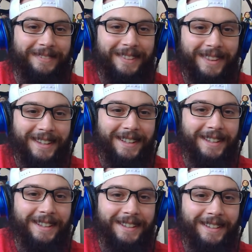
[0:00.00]
Now
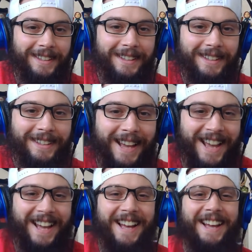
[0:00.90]
if you feel
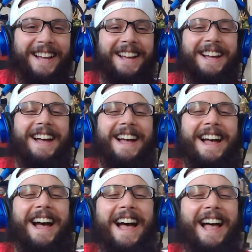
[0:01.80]
what you can.
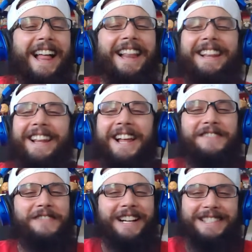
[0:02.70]
I
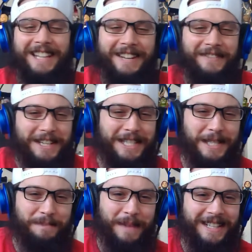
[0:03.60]
love Octavia
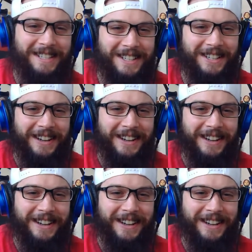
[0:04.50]
Spencer.